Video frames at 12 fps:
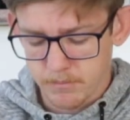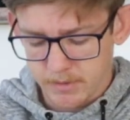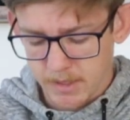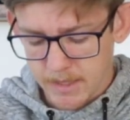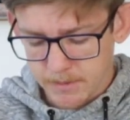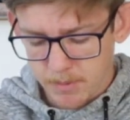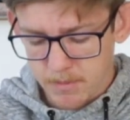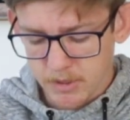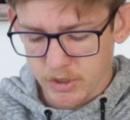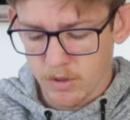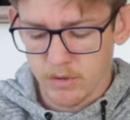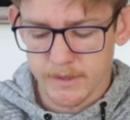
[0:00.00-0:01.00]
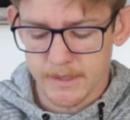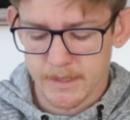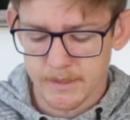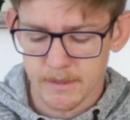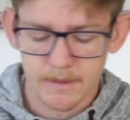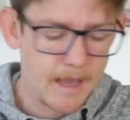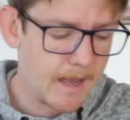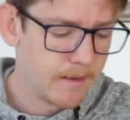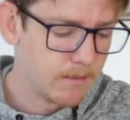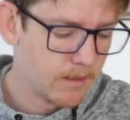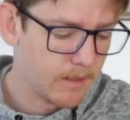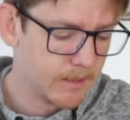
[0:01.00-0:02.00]
So that's pretty much the contents of
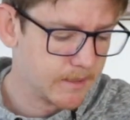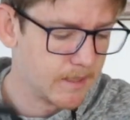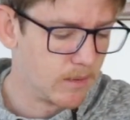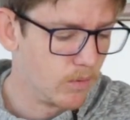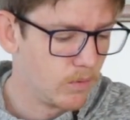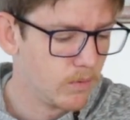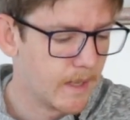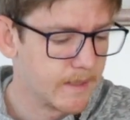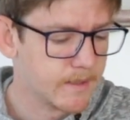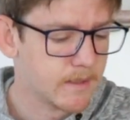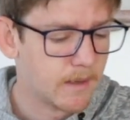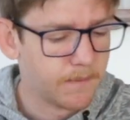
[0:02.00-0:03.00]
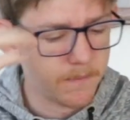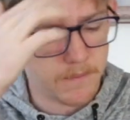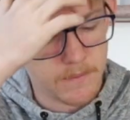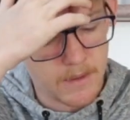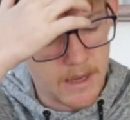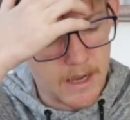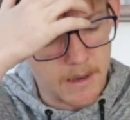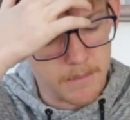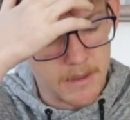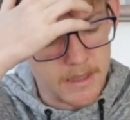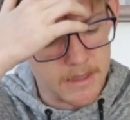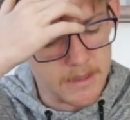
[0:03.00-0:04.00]
that. Like I said, all that stuff
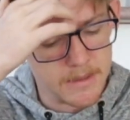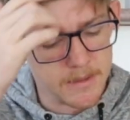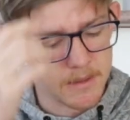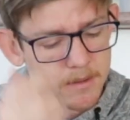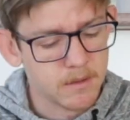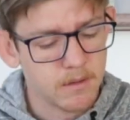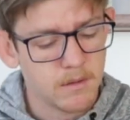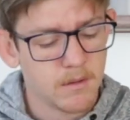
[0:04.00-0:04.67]
is